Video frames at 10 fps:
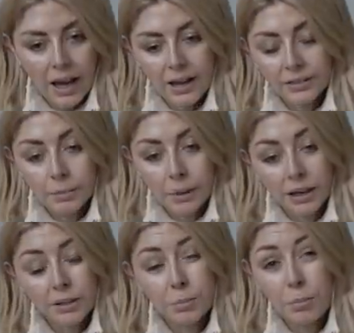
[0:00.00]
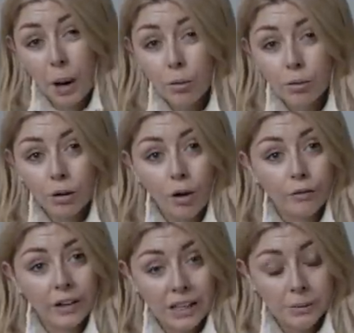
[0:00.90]
and the bed both
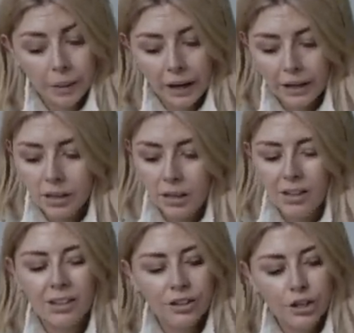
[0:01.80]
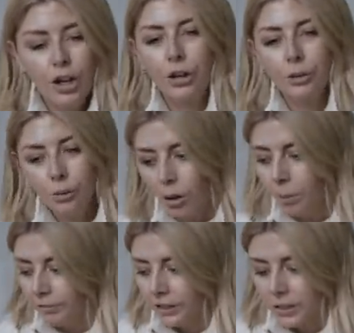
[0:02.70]
off eBay. New,
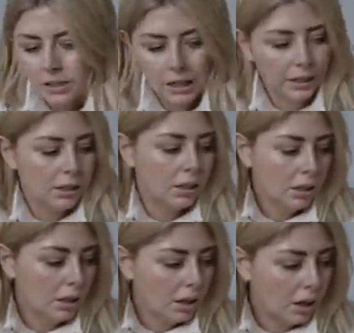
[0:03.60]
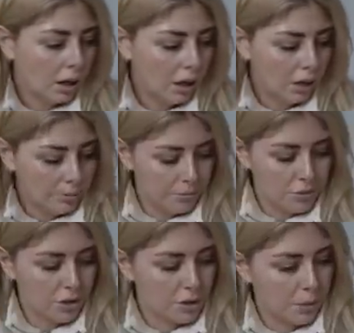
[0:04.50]
obviously,
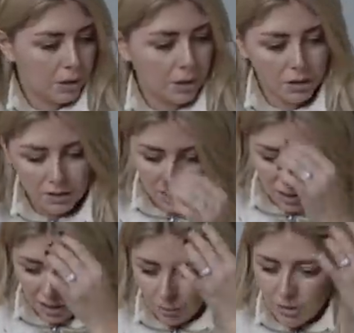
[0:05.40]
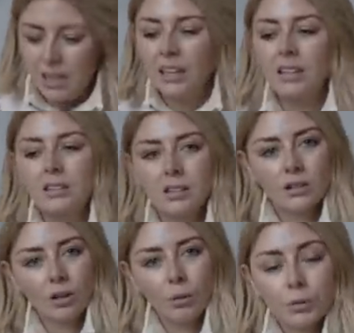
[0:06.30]
just because it was the
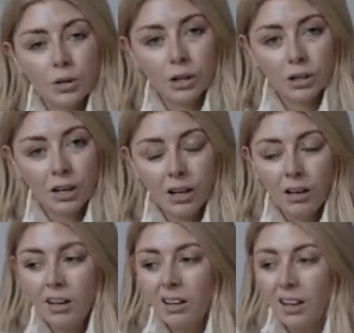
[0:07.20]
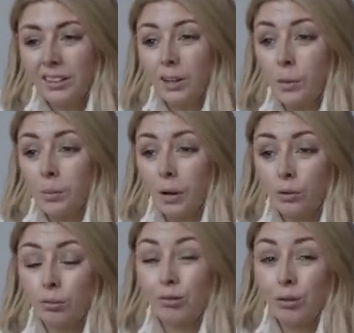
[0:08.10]
easiest option and they were
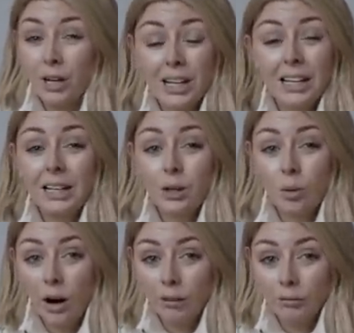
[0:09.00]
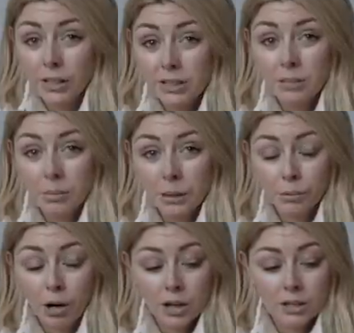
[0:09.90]
both really quite reasonably
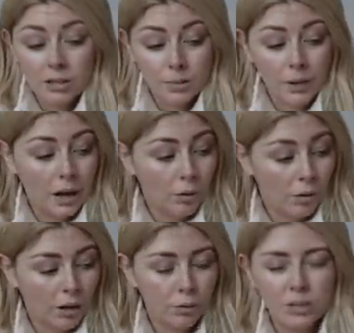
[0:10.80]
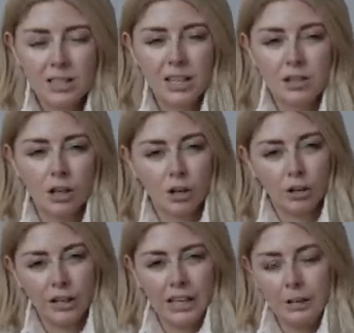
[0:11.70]
priced as well. I always tend to look
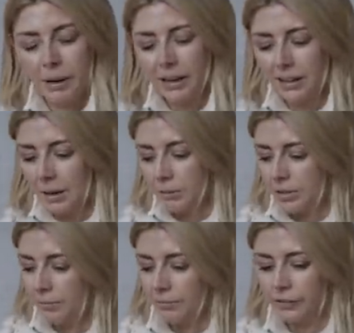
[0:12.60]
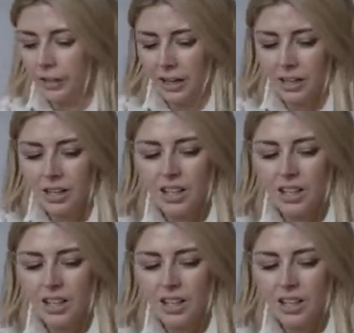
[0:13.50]
on eBay and Amazon for like